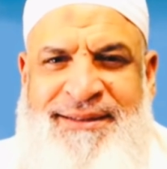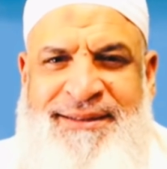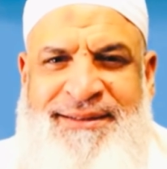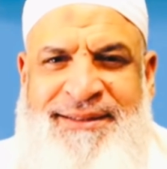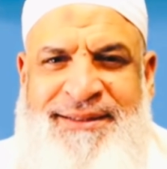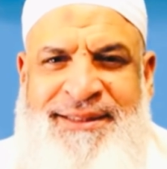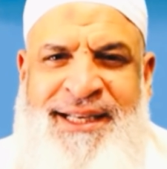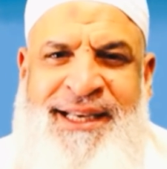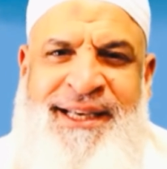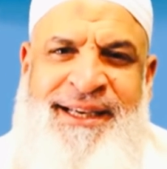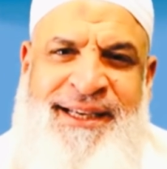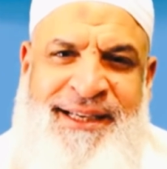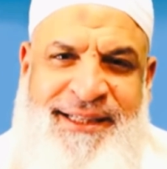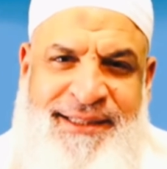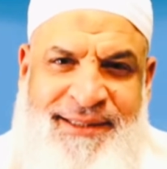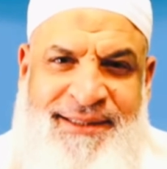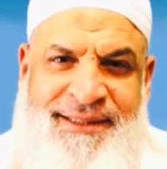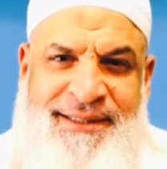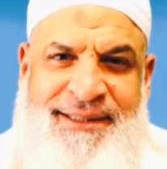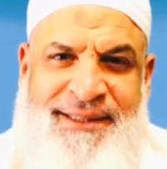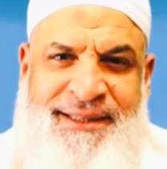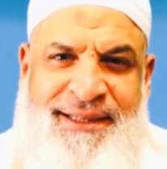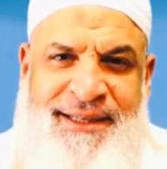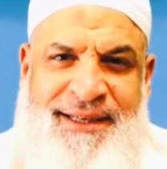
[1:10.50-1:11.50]
Take
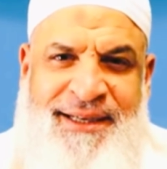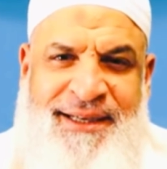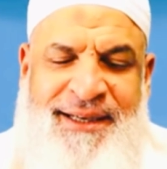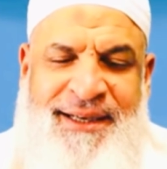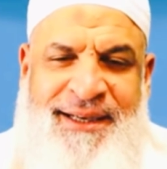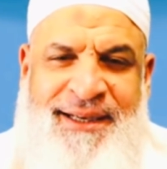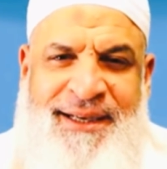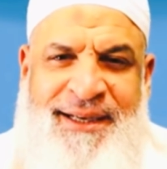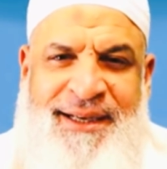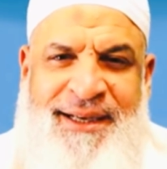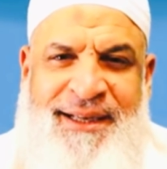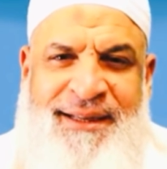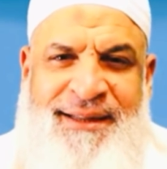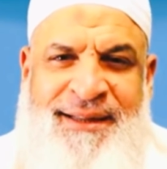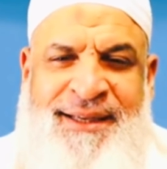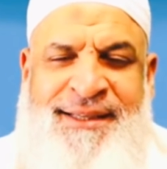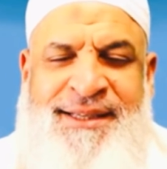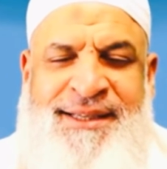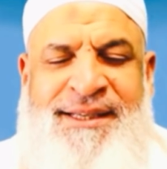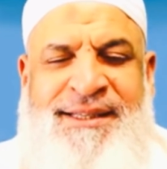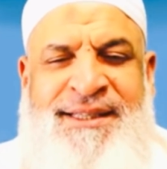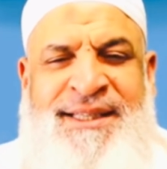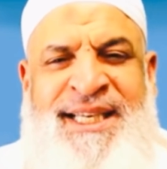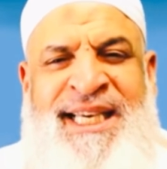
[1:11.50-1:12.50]
it.
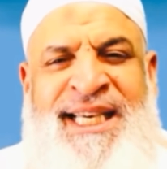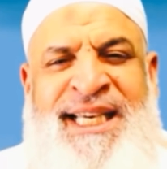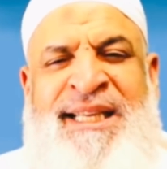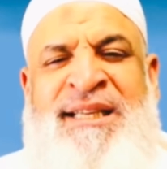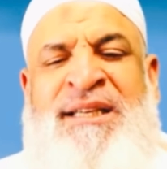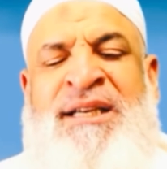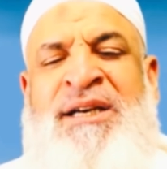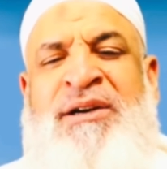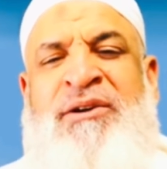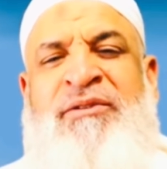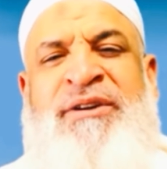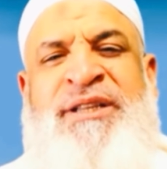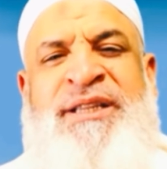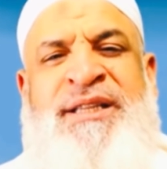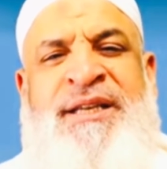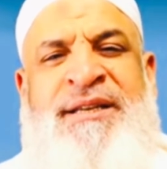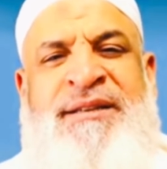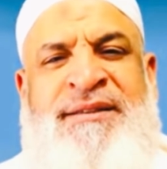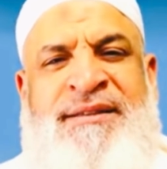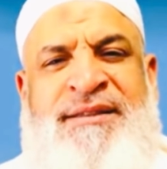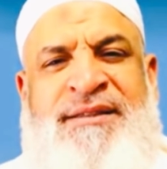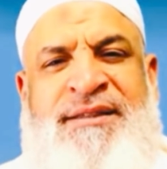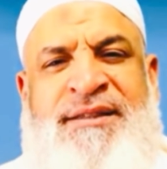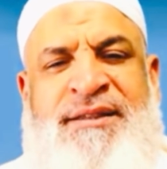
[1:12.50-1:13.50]
This is the
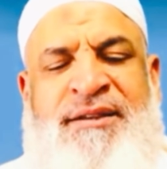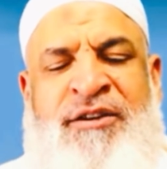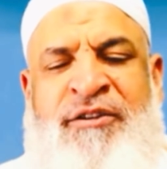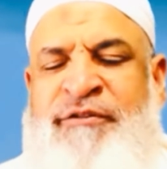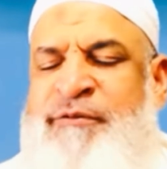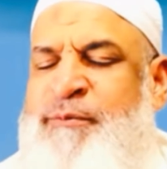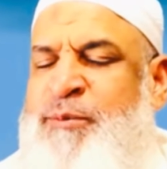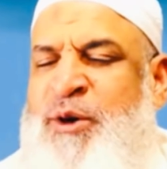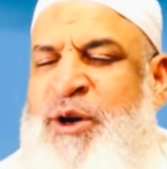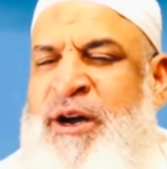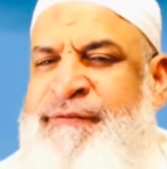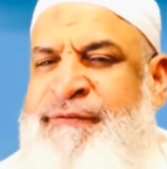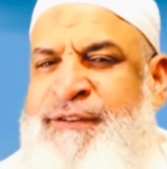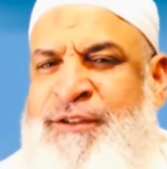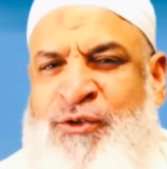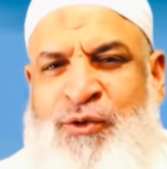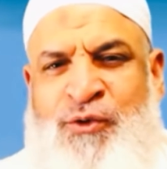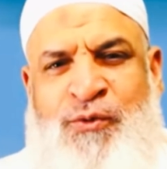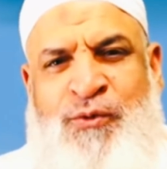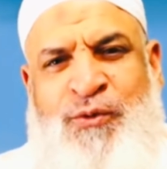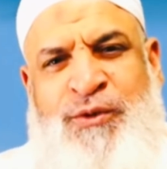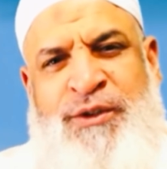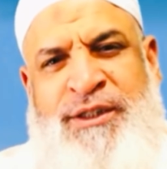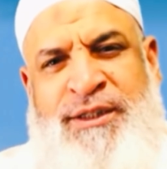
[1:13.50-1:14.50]
inheritance of
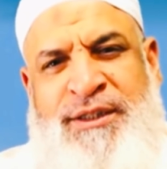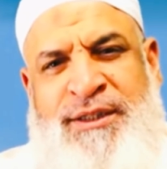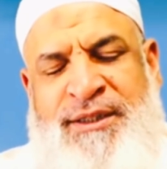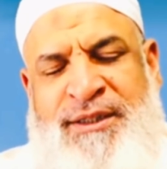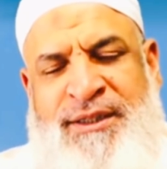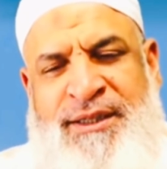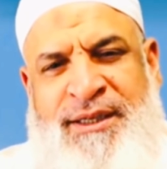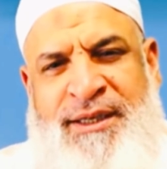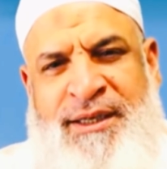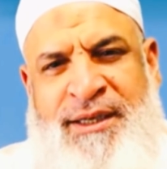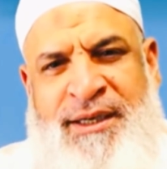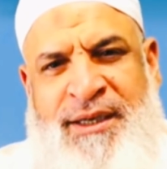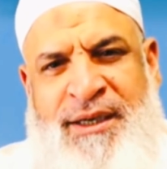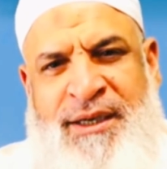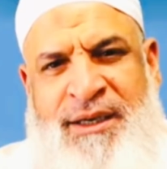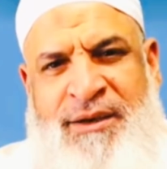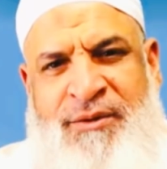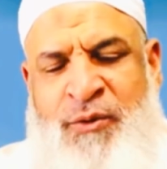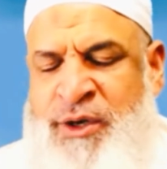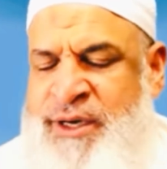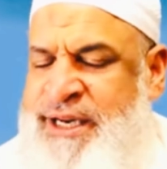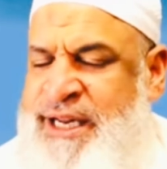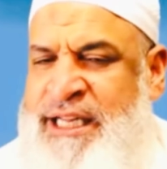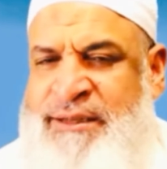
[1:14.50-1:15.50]
prophethood.
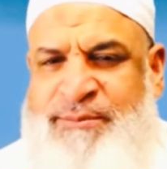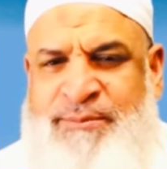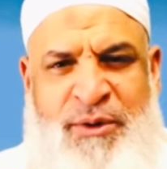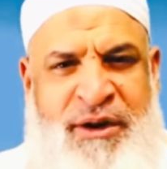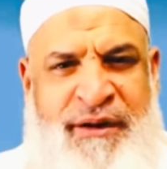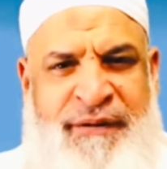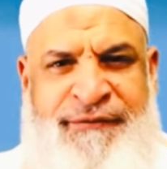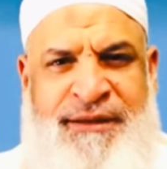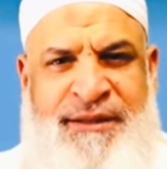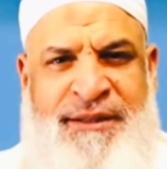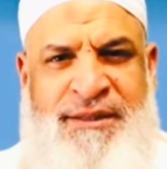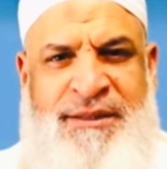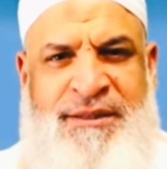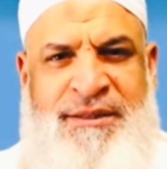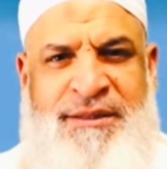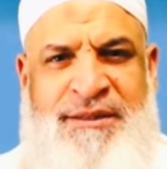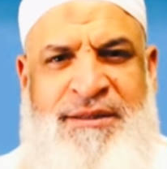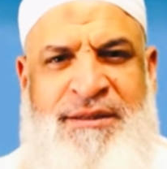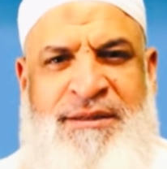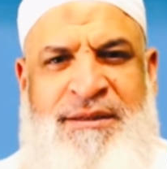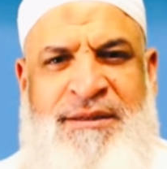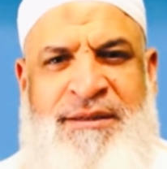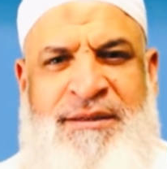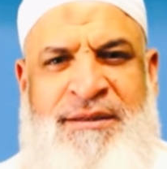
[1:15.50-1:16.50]
We're not prophets.
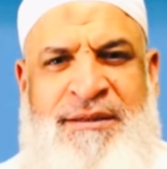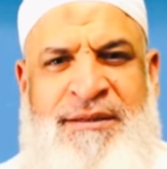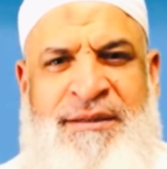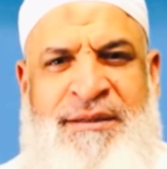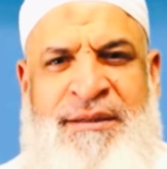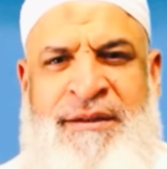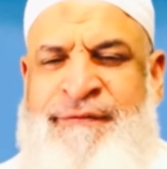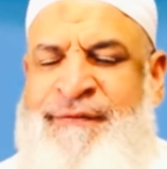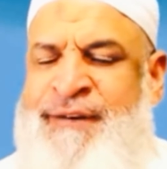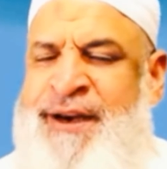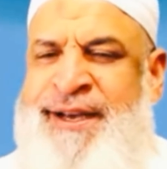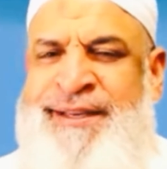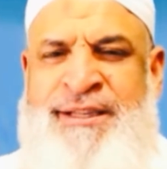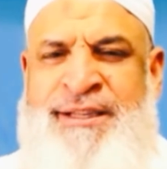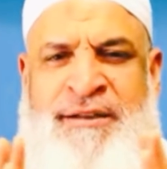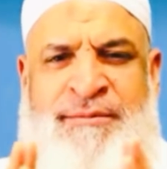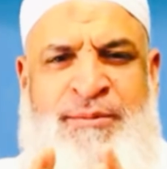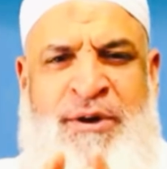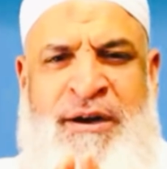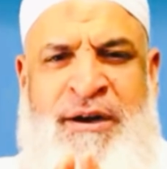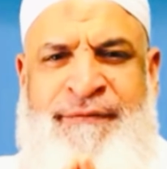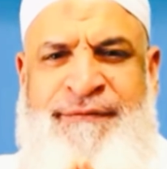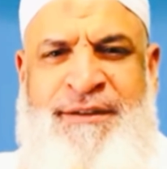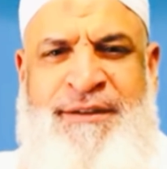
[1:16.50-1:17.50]
The final
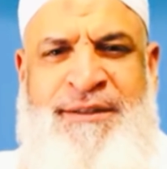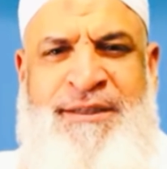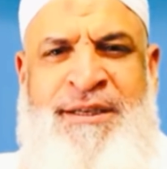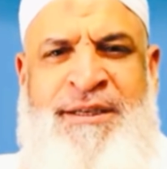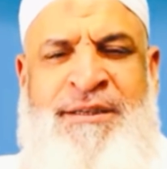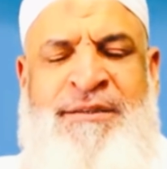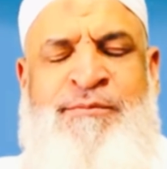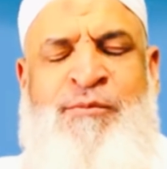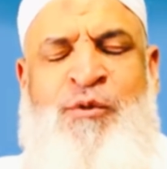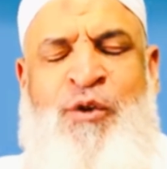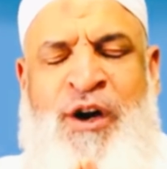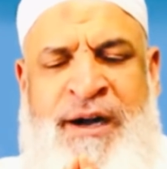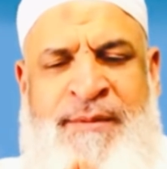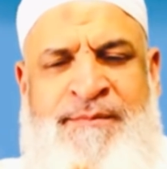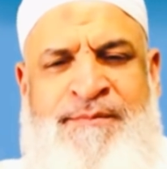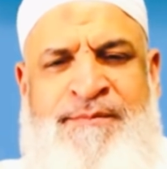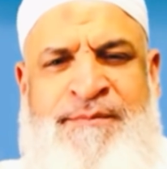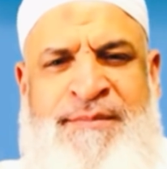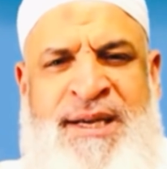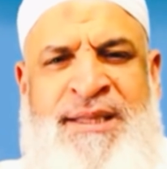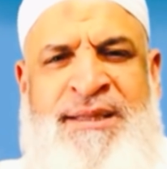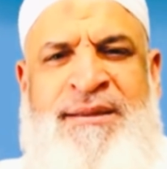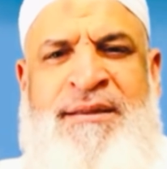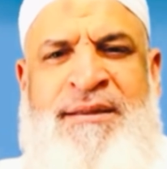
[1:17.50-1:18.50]
prophet is
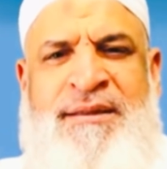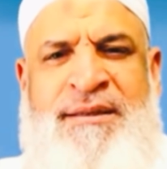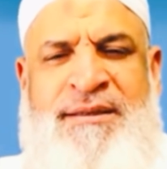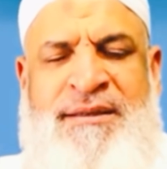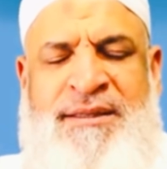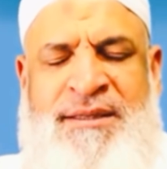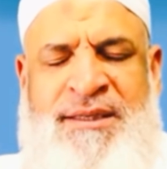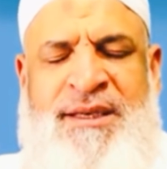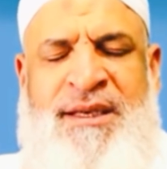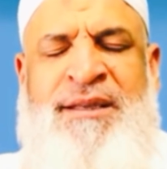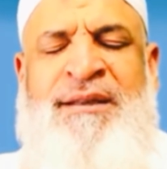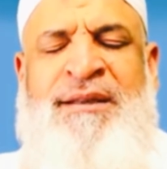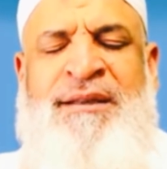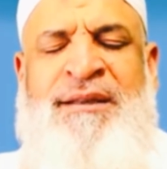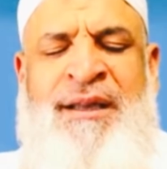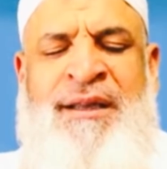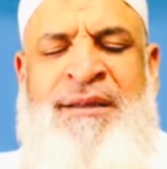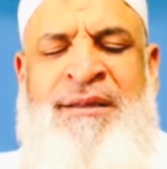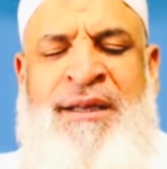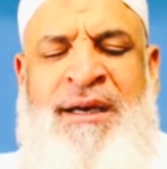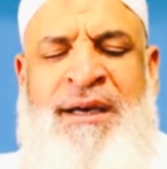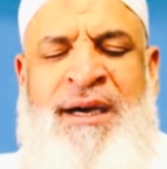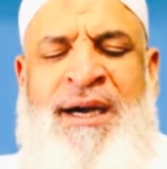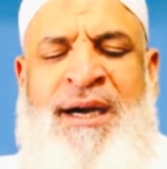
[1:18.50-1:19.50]
Muhammad sallallahu
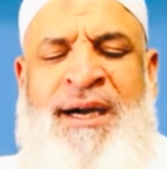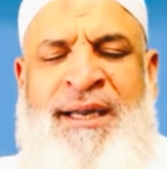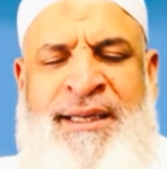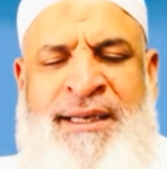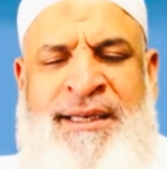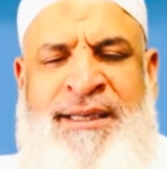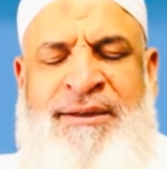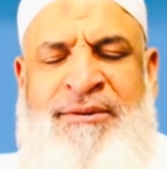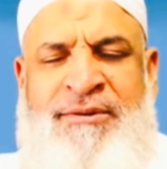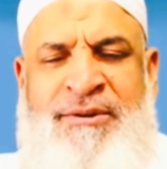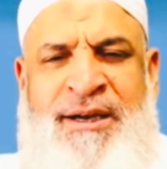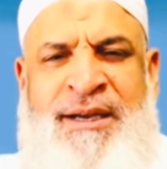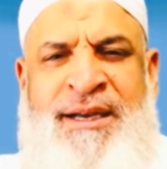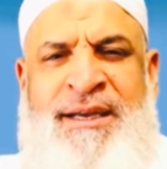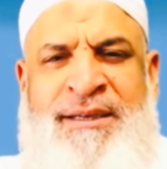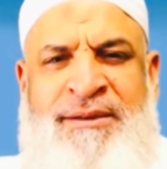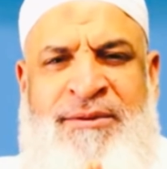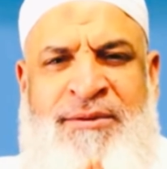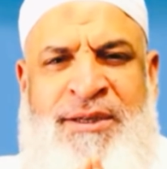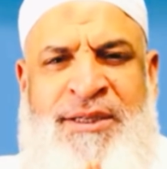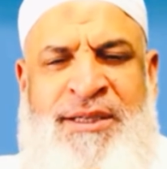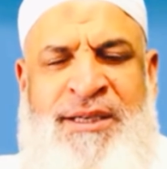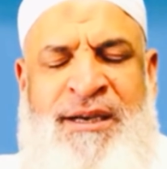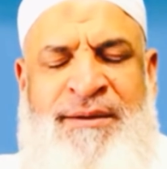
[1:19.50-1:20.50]
alayhi wa
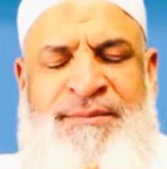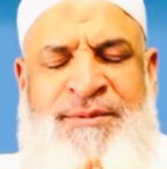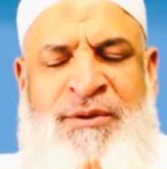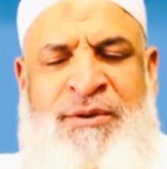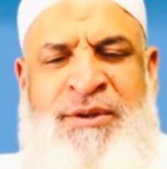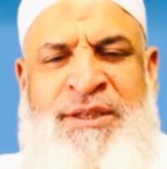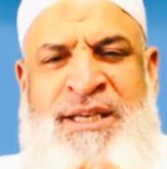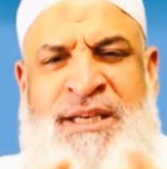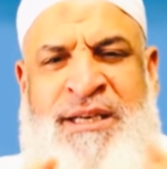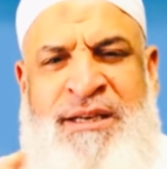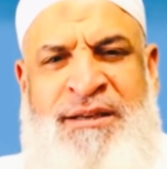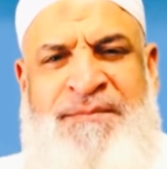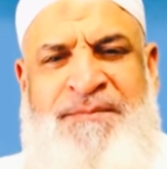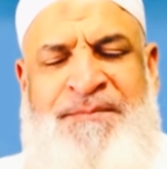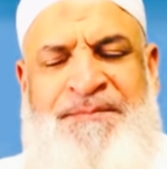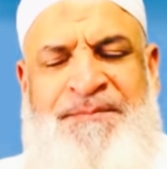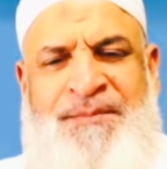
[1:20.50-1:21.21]
alihi wa sahbihi wa sallam.